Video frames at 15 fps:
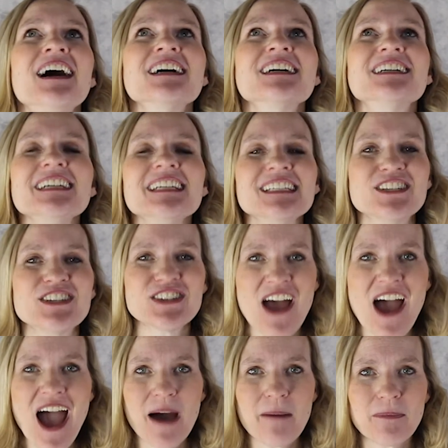Good
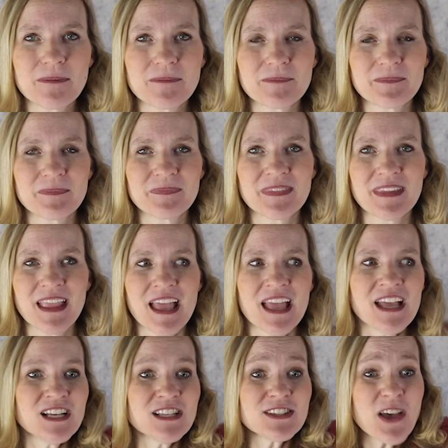job.
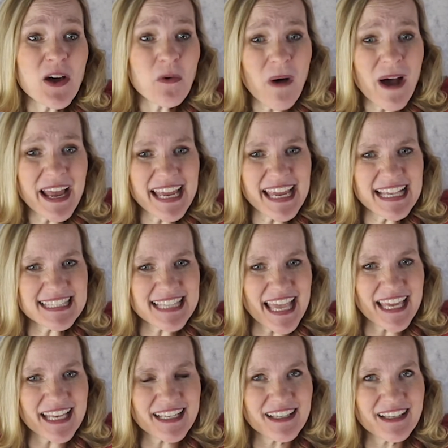So what is
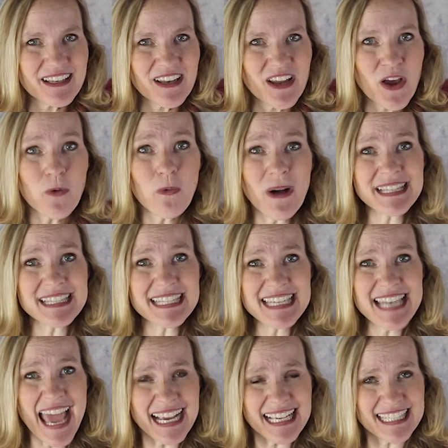it? What's
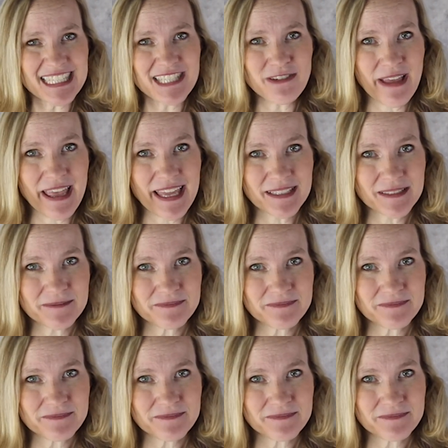next to it?